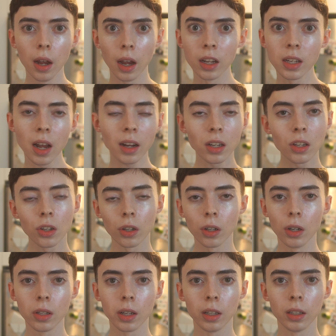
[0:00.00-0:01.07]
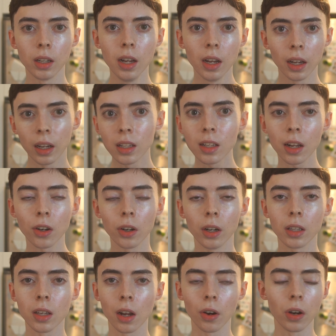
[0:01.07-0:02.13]
and textures, and et cetera,
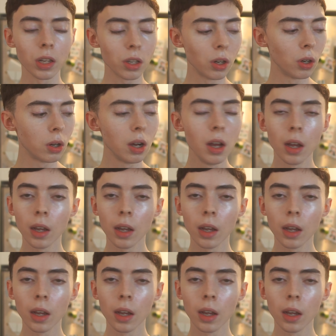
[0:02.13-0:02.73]
et cetera. So